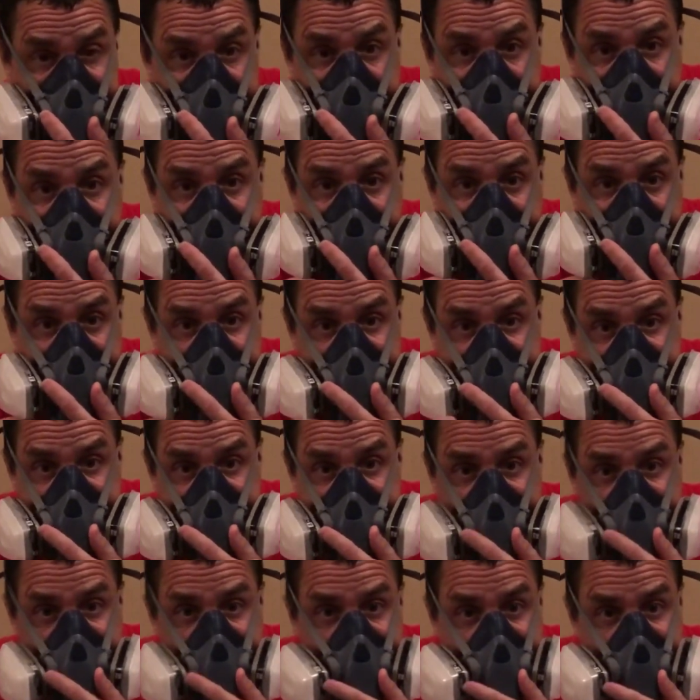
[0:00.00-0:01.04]
Then I'm going to
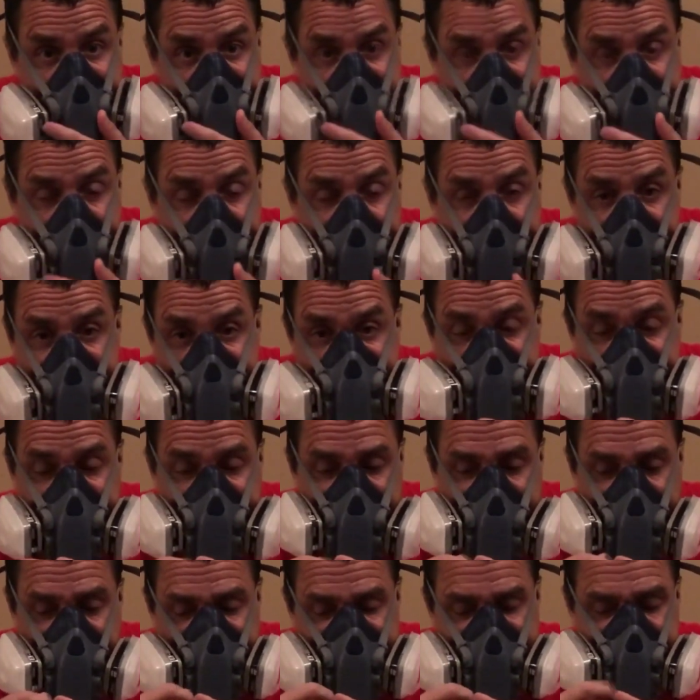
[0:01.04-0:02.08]
take the
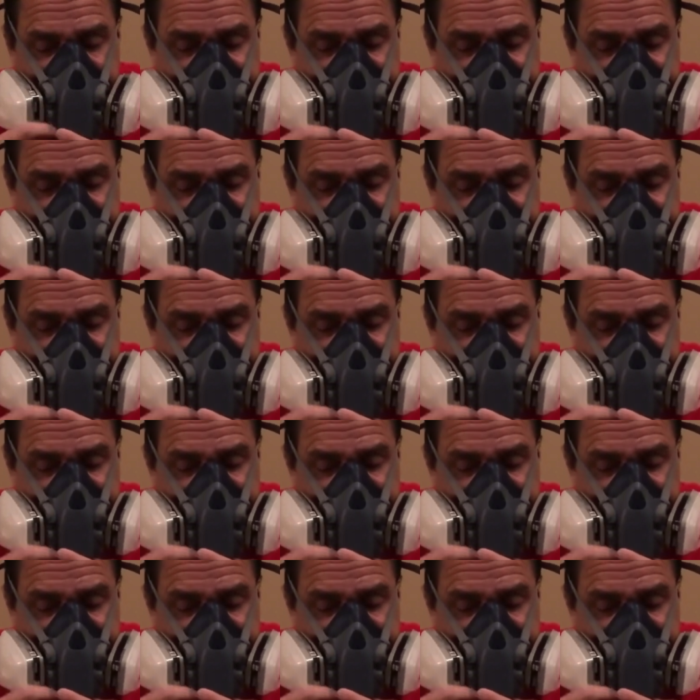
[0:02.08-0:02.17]
neck